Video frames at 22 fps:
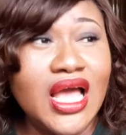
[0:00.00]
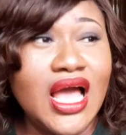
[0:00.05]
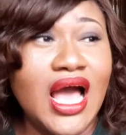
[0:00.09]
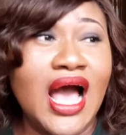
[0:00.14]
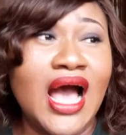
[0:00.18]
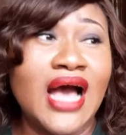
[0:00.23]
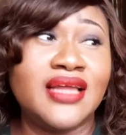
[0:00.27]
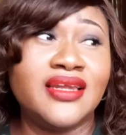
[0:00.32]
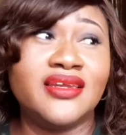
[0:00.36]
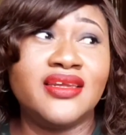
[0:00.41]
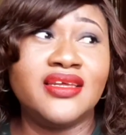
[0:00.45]

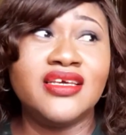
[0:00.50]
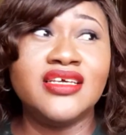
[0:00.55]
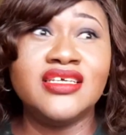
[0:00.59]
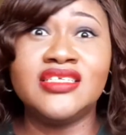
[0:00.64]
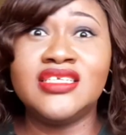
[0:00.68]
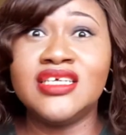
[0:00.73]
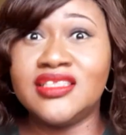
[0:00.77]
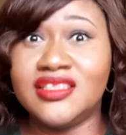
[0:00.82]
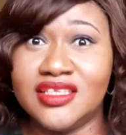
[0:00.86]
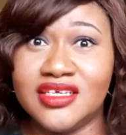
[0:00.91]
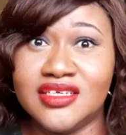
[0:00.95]
And he
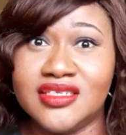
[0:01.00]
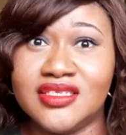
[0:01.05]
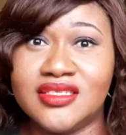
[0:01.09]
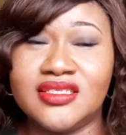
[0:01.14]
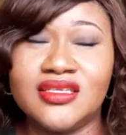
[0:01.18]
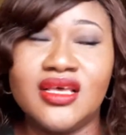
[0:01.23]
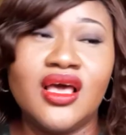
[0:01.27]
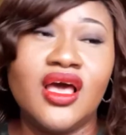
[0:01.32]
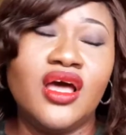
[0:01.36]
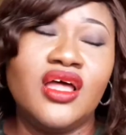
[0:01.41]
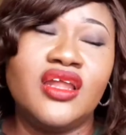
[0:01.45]
did
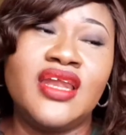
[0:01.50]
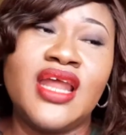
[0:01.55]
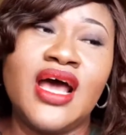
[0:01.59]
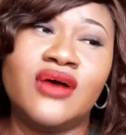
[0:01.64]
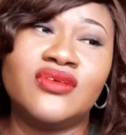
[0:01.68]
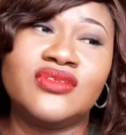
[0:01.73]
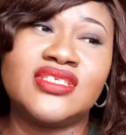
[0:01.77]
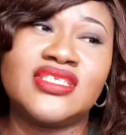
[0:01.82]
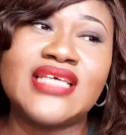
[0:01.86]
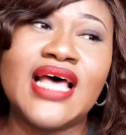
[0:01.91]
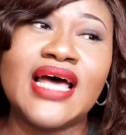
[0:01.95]
this.
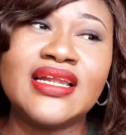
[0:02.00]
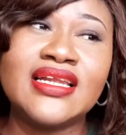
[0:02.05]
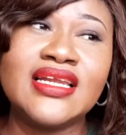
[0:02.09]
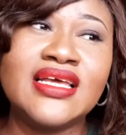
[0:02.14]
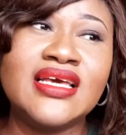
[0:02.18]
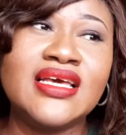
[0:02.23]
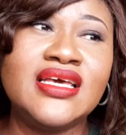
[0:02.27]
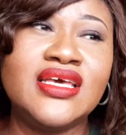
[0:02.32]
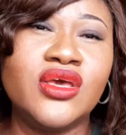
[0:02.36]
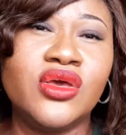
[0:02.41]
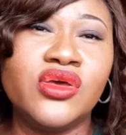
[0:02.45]
Now,
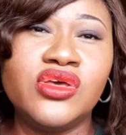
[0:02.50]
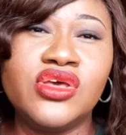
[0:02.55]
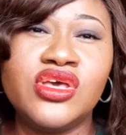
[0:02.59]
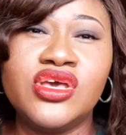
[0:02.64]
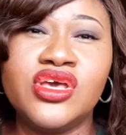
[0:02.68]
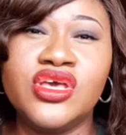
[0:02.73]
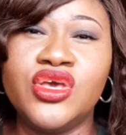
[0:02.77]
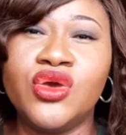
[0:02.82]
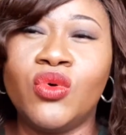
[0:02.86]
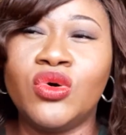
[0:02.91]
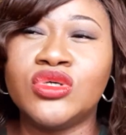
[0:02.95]
sadly,
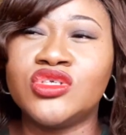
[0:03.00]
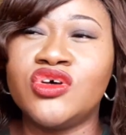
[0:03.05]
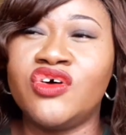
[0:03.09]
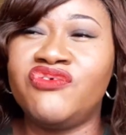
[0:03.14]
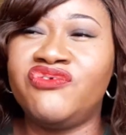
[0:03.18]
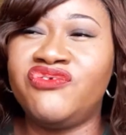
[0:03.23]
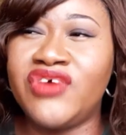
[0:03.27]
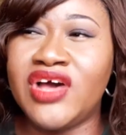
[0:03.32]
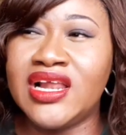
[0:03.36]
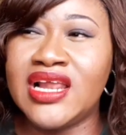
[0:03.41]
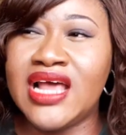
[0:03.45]
he was
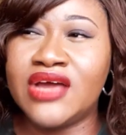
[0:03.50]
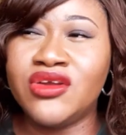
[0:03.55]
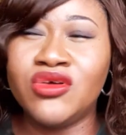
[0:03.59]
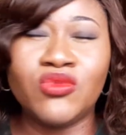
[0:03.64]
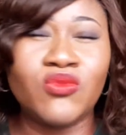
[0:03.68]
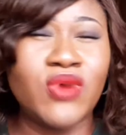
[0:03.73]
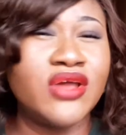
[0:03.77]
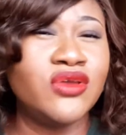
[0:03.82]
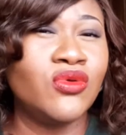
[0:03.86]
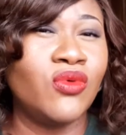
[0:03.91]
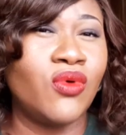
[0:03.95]
unfairly, I don't
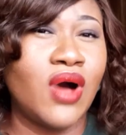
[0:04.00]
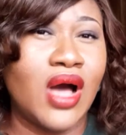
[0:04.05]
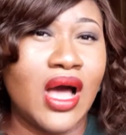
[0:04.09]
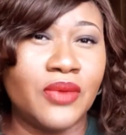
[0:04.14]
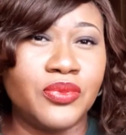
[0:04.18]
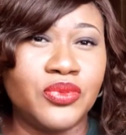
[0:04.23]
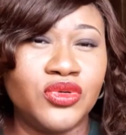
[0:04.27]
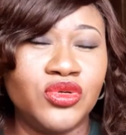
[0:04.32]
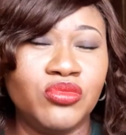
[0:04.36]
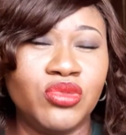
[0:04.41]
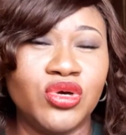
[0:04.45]
quite know what
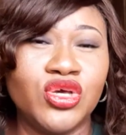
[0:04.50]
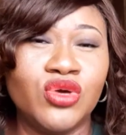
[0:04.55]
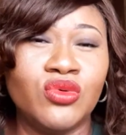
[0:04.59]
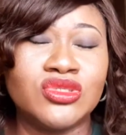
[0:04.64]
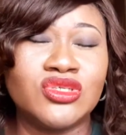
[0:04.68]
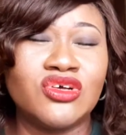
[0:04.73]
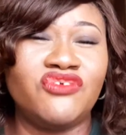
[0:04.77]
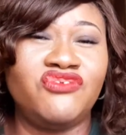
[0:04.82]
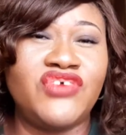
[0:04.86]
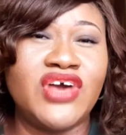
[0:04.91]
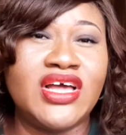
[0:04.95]
happened, but he was
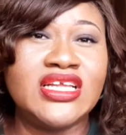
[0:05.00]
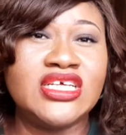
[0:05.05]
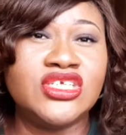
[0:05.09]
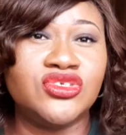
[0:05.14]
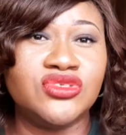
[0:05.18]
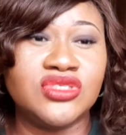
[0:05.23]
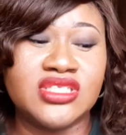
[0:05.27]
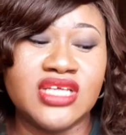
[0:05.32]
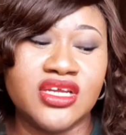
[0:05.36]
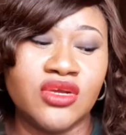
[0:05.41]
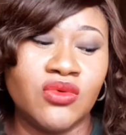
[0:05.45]
unfairly treated.